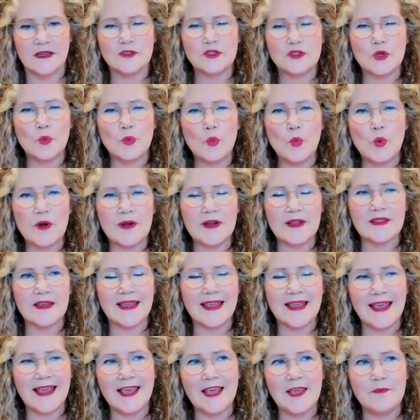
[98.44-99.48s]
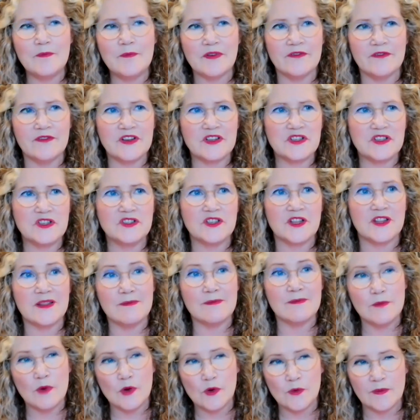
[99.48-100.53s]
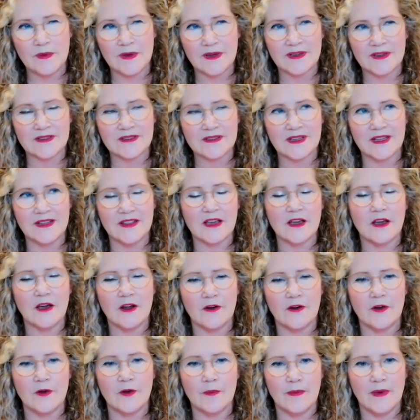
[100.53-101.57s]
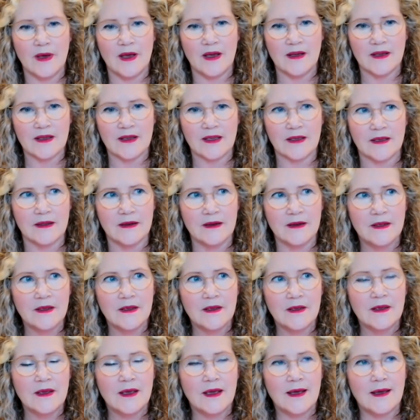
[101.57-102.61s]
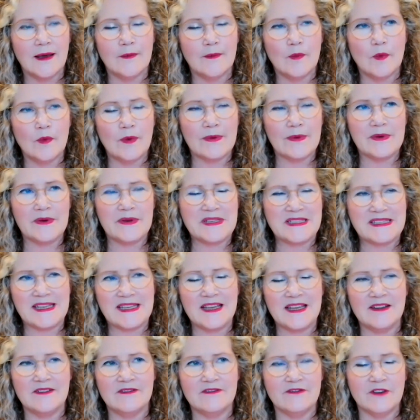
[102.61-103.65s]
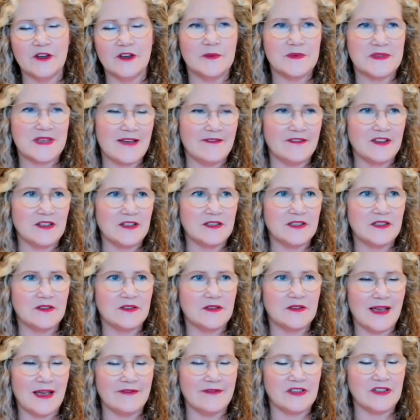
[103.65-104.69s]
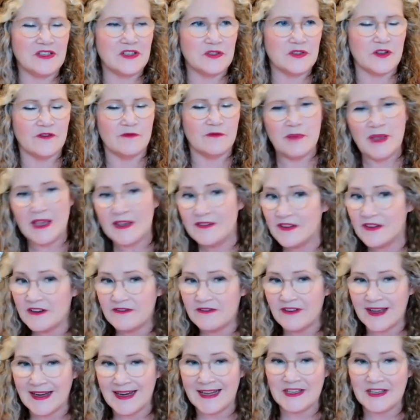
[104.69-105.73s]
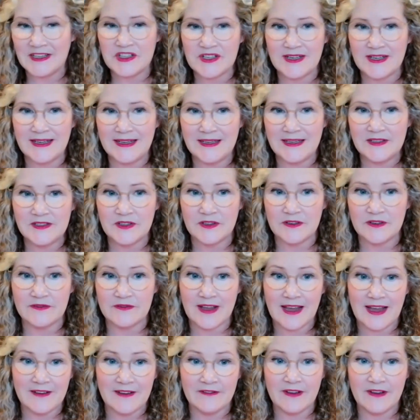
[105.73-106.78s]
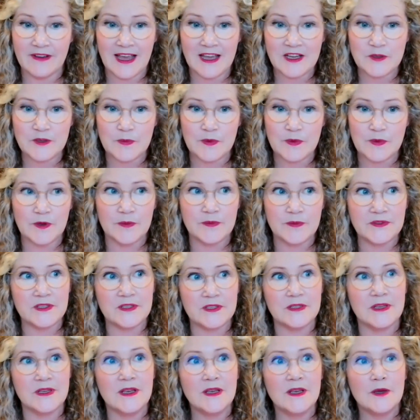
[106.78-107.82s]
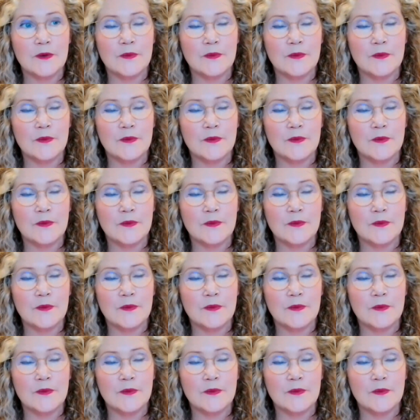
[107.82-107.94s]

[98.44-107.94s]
So what are the key provisions at the moment in the current market where we're seeing firms having to sort of pivot financially, sort of for cash purposes?